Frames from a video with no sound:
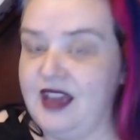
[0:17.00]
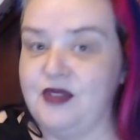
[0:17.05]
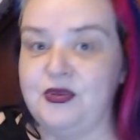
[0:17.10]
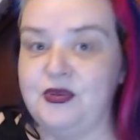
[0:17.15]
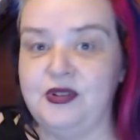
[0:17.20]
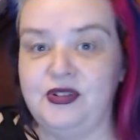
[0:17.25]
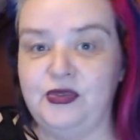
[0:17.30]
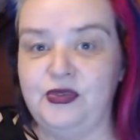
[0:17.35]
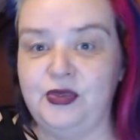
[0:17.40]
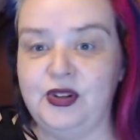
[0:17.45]

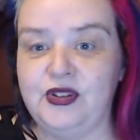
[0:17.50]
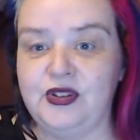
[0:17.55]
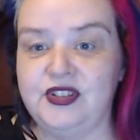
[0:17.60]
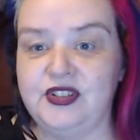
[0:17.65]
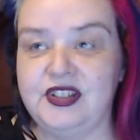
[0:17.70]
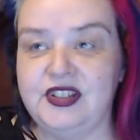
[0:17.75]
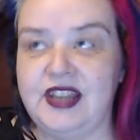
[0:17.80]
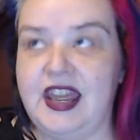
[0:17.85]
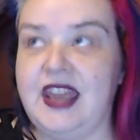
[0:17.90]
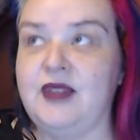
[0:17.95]
What have we got
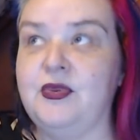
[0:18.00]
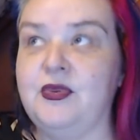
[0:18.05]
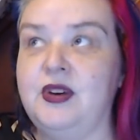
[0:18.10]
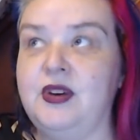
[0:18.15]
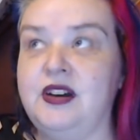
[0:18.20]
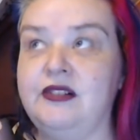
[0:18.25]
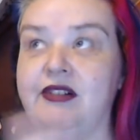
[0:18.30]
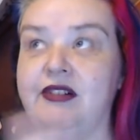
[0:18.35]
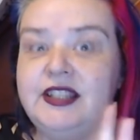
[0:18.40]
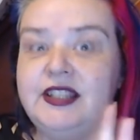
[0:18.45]
today?
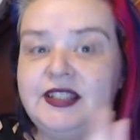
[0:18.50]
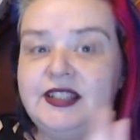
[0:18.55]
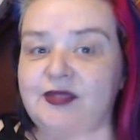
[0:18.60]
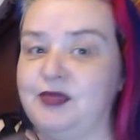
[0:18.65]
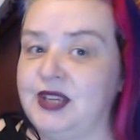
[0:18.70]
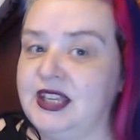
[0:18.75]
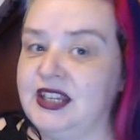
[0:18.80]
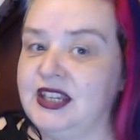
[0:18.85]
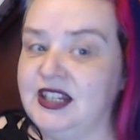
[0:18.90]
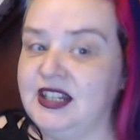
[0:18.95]
Well, it's the
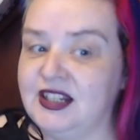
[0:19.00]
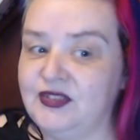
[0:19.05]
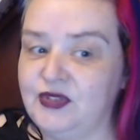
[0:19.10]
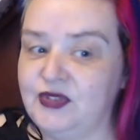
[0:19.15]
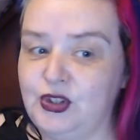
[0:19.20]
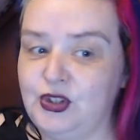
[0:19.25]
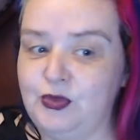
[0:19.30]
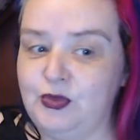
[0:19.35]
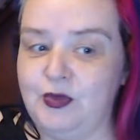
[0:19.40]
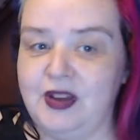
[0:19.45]
beginning of
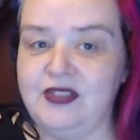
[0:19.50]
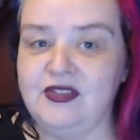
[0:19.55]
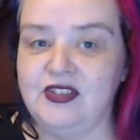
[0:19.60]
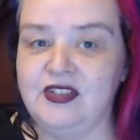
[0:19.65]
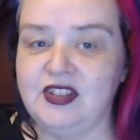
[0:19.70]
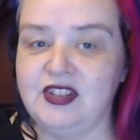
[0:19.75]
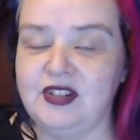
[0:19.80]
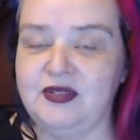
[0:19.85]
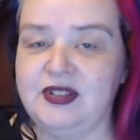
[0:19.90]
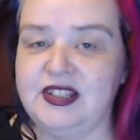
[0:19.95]
a new month,
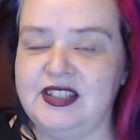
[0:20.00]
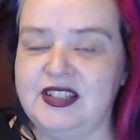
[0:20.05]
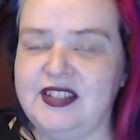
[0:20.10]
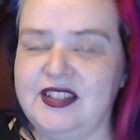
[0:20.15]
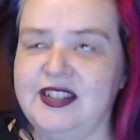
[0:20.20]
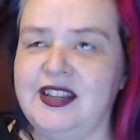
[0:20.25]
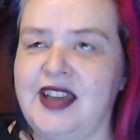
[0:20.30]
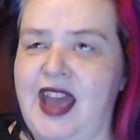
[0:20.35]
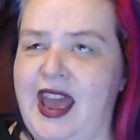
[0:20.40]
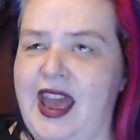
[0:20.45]
so it's
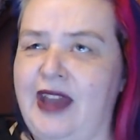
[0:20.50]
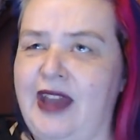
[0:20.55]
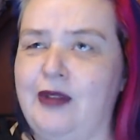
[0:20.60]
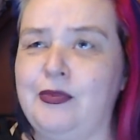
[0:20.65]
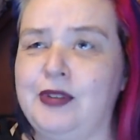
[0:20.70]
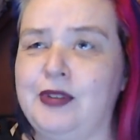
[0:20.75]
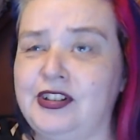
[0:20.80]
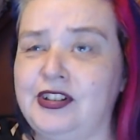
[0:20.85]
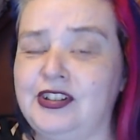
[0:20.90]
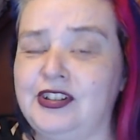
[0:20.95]
how
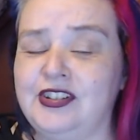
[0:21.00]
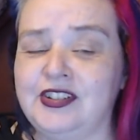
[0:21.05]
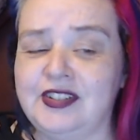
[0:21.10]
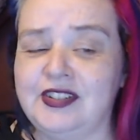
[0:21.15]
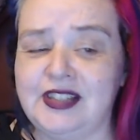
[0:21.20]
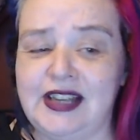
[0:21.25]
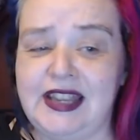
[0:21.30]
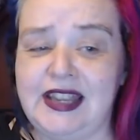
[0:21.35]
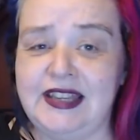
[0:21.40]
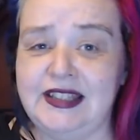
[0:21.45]
much does
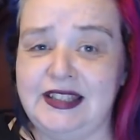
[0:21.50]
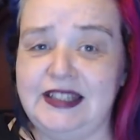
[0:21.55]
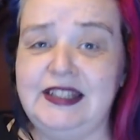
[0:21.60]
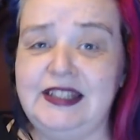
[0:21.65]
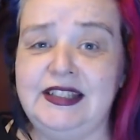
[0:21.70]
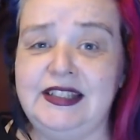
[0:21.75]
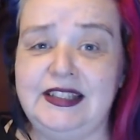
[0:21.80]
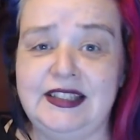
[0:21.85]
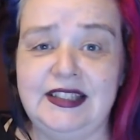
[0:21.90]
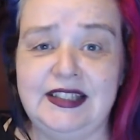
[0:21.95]
a
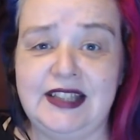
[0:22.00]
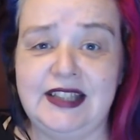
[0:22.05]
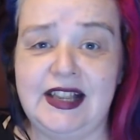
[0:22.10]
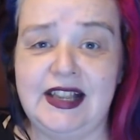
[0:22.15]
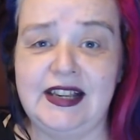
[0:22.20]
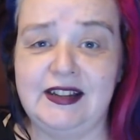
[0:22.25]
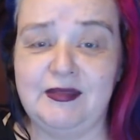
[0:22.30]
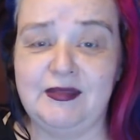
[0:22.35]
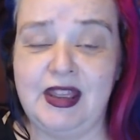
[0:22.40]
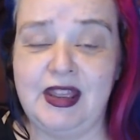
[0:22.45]
lazy Etsy
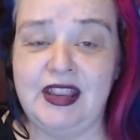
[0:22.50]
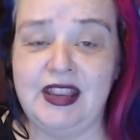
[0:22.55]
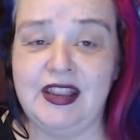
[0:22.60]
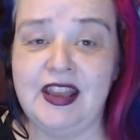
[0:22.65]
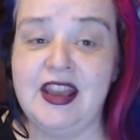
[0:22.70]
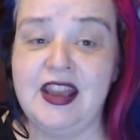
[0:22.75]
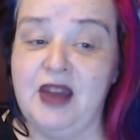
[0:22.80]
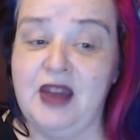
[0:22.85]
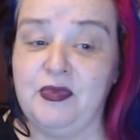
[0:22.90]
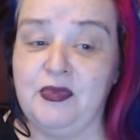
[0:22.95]
seller make?
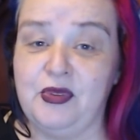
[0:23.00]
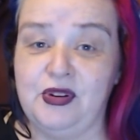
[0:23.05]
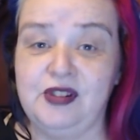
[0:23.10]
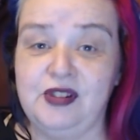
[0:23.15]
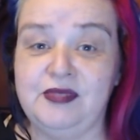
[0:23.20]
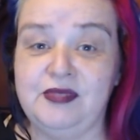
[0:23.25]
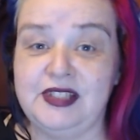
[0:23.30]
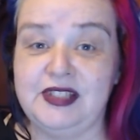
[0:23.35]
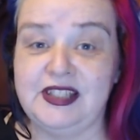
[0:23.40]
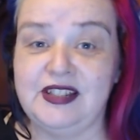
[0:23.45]
I'm
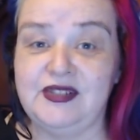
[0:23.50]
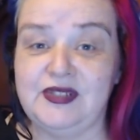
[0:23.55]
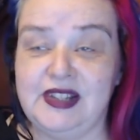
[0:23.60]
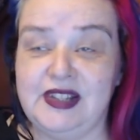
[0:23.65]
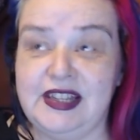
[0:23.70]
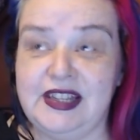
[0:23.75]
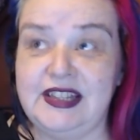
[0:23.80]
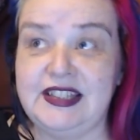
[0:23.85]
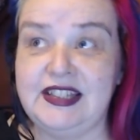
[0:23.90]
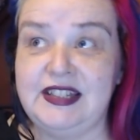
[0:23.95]
calling myself
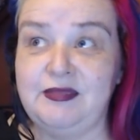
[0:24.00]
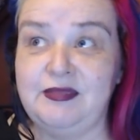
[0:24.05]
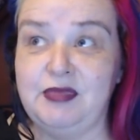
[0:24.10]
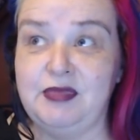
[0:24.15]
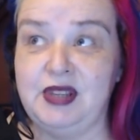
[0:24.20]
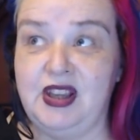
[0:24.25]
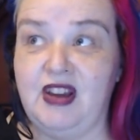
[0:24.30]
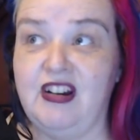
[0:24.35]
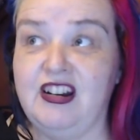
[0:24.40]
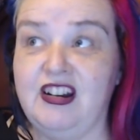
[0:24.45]
lazy
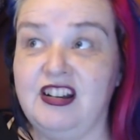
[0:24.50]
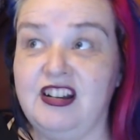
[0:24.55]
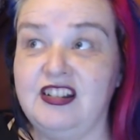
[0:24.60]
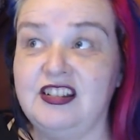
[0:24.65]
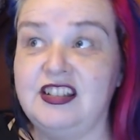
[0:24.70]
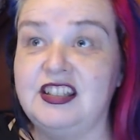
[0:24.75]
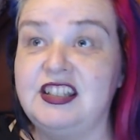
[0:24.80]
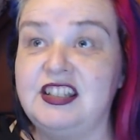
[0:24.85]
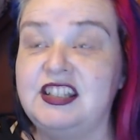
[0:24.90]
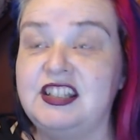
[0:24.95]

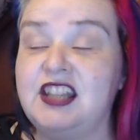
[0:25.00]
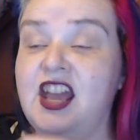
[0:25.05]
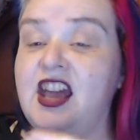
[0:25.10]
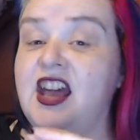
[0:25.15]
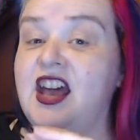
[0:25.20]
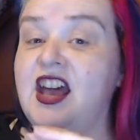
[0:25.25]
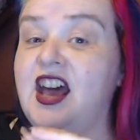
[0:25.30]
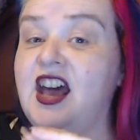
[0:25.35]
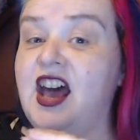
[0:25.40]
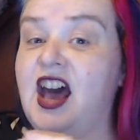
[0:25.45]
because
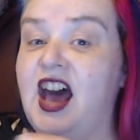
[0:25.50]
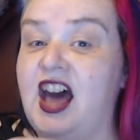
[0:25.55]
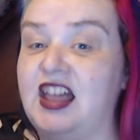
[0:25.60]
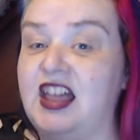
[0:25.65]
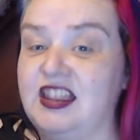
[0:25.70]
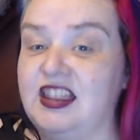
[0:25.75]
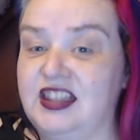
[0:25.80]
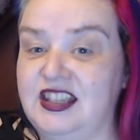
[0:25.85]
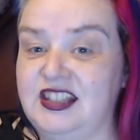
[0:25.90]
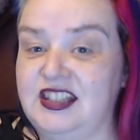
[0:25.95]

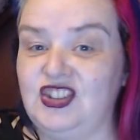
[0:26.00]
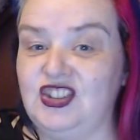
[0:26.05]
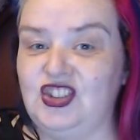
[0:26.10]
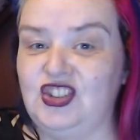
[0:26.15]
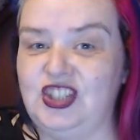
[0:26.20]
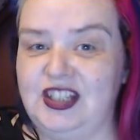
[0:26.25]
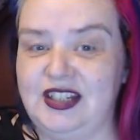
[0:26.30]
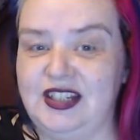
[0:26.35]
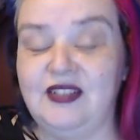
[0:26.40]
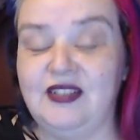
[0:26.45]
this
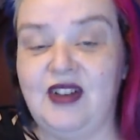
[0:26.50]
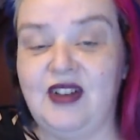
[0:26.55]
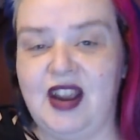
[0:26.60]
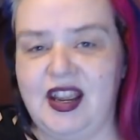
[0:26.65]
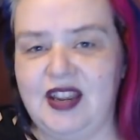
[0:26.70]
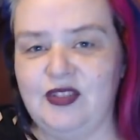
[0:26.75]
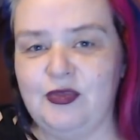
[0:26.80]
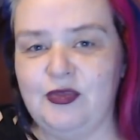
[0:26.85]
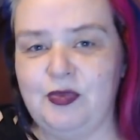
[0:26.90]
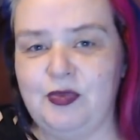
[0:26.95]
year
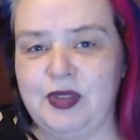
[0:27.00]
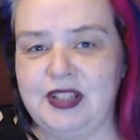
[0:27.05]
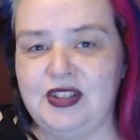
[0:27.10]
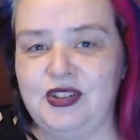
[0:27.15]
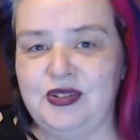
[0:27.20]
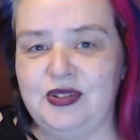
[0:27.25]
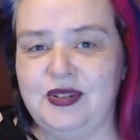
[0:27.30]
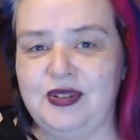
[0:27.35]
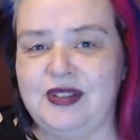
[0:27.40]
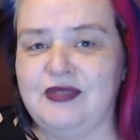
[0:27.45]
I have been
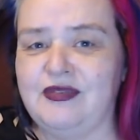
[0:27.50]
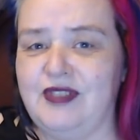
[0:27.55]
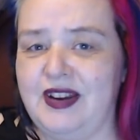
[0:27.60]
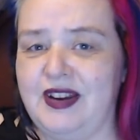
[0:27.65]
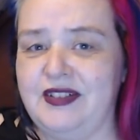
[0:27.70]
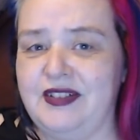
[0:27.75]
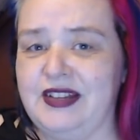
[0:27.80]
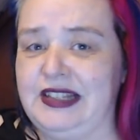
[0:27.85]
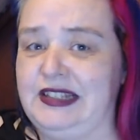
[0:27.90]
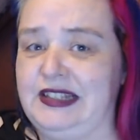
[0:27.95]
doing
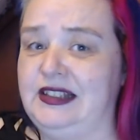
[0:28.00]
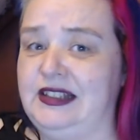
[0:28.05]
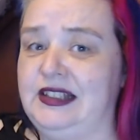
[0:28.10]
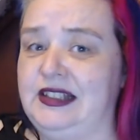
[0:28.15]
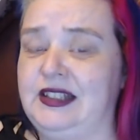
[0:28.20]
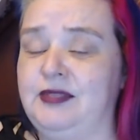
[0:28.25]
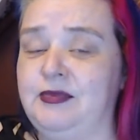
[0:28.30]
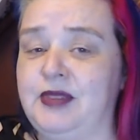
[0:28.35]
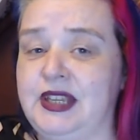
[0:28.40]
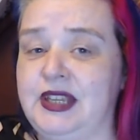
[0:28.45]
very little
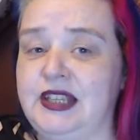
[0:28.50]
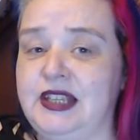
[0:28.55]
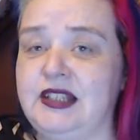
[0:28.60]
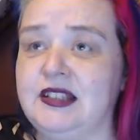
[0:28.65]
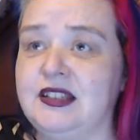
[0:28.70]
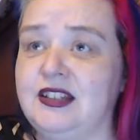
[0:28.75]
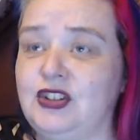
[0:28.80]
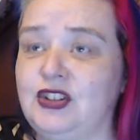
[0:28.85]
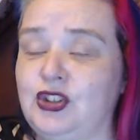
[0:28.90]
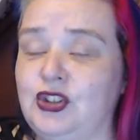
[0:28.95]
in my
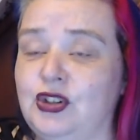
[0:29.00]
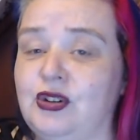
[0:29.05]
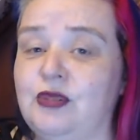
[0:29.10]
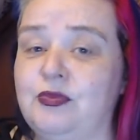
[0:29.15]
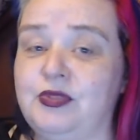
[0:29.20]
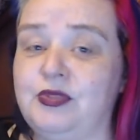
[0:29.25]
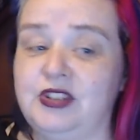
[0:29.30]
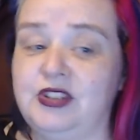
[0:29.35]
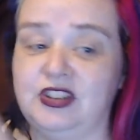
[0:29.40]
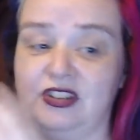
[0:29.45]
Etsy
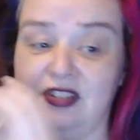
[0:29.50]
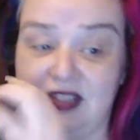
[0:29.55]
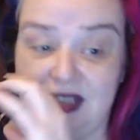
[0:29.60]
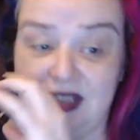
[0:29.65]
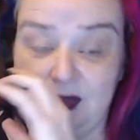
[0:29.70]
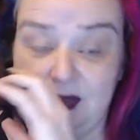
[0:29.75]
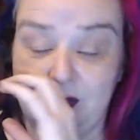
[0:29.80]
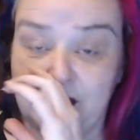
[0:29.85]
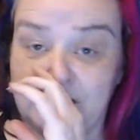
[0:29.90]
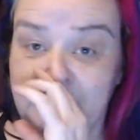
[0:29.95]
shop just
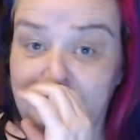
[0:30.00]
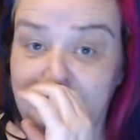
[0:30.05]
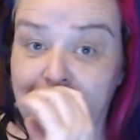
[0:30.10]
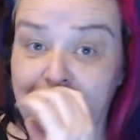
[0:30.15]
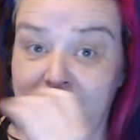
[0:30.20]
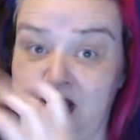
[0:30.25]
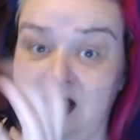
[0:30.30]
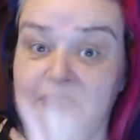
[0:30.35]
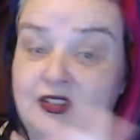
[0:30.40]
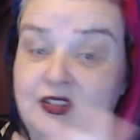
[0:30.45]
simply
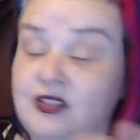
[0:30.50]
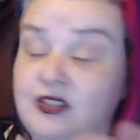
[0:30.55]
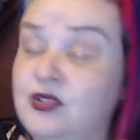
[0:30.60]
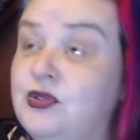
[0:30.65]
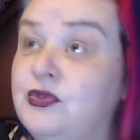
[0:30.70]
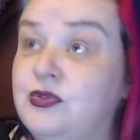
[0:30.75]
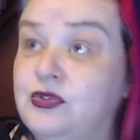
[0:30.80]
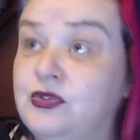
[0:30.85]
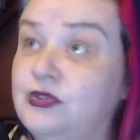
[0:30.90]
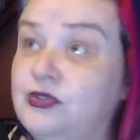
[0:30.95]
because
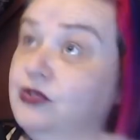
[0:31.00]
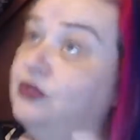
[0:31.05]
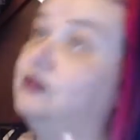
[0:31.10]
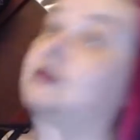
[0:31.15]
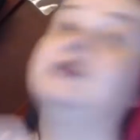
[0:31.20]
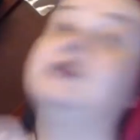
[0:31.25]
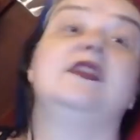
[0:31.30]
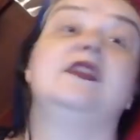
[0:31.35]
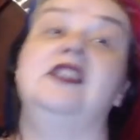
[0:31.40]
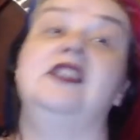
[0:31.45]
of
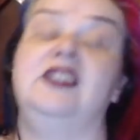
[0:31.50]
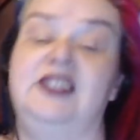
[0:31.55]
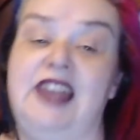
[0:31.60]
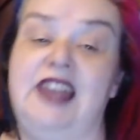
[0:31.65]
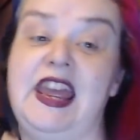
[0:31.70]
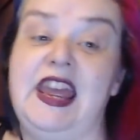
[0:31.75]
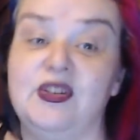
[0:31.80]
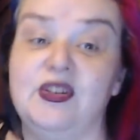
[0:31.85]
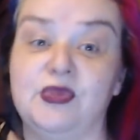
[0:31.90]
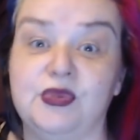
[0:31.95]
the
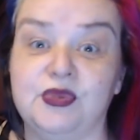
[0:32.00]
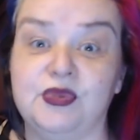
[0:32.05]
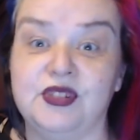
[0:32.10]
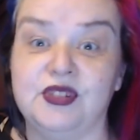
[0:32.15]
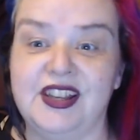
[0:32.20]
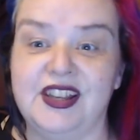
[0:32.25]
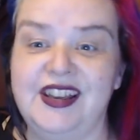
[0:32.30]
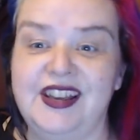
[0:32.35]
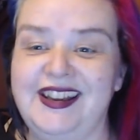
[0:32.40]
sales.